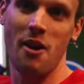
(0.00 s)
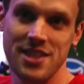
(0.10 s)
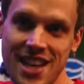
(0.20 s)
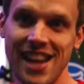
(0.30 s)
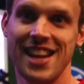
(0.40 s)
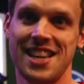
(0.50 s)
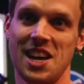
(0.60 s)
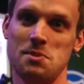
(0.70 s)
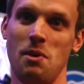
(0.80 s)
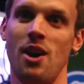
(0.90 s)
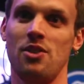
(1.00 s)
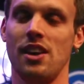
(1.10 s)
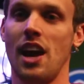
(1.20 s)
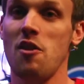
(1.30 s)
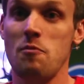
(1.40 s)
pyrotechnics experts,
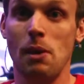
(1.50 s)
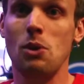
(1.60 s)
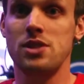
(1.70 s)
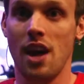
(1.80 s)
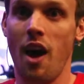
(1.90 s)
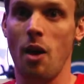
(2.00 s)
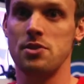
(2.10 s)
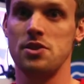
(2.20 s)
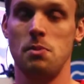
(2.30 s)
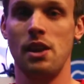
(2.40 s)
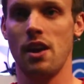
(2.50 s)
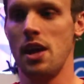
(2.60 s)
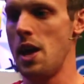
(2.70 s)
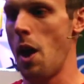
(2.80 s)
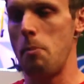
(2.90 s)
and kind of built it up. So it's been a
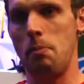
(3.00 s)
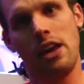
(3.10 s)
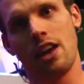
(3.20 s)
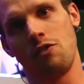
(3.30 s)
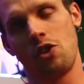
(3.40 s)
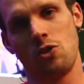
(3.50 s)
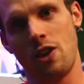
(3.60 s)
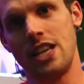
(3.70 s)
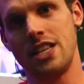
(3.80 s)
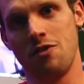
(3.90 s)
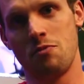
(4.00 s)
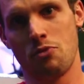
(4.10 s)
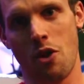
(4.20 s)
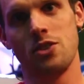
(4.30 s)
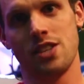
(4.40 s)
big kind of creative
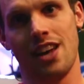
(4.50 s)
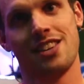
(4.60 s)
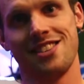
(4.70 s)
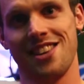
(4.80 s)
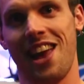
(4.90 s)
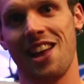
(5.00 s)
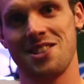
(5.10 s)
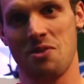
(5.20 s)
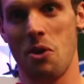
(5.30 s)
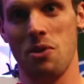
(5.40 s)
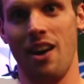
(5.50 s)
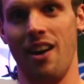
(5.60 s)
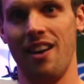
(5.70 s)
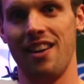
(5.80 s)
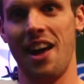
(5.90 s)
process to get to where we
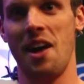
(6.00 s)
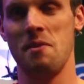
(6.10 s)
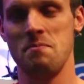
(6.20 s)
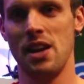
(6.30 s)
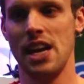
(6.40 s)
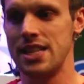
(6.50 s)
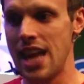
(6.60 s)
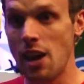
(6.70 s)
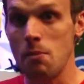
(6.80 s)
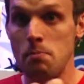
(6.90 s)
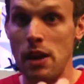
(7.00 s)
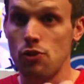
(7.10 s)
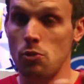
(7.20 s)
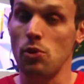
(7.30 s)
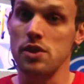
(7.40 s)
are. Taken bits
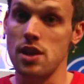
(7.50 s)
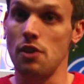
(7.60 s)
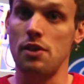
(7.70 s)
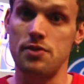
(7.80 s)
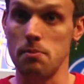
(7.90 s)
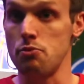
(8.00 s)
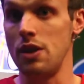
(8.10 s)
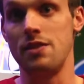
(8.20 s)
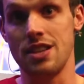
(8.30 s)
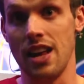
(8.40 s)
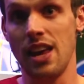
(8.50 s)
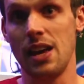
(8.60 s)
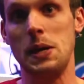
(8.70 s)
from all the stuff I've done previously,